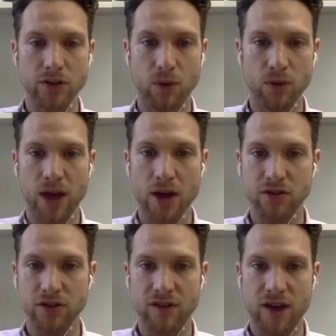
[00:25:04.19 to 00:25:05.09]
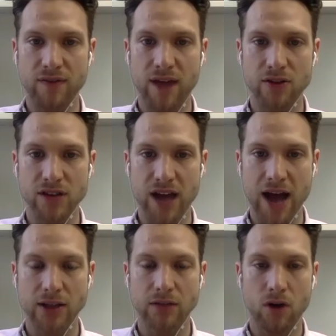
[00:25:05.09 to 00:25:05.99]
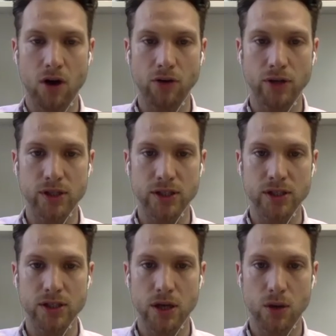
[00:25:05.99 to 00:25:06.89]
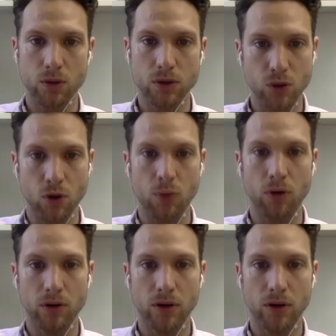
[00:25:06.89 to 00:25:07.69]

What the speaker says: 4,000 to 5,000 active condo listings was normal.